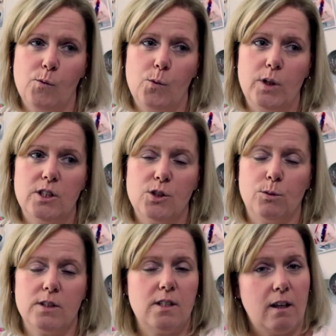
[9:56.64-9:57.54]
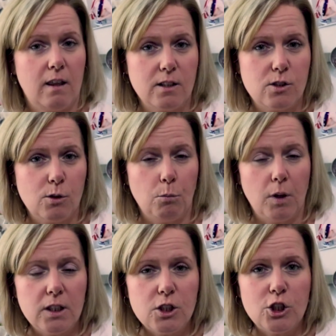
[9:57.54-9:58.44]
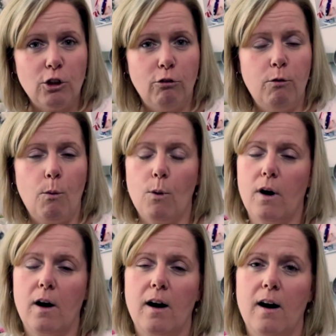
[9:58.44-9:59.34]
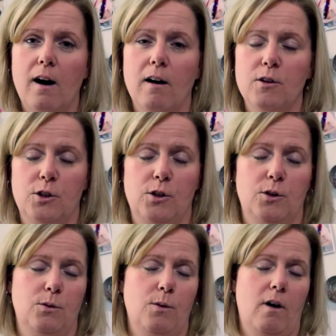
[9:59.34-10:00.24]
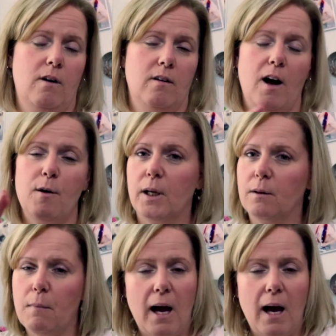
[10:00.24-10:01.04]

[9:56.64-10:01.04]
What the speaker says: We just want to say thanks so much for you all coming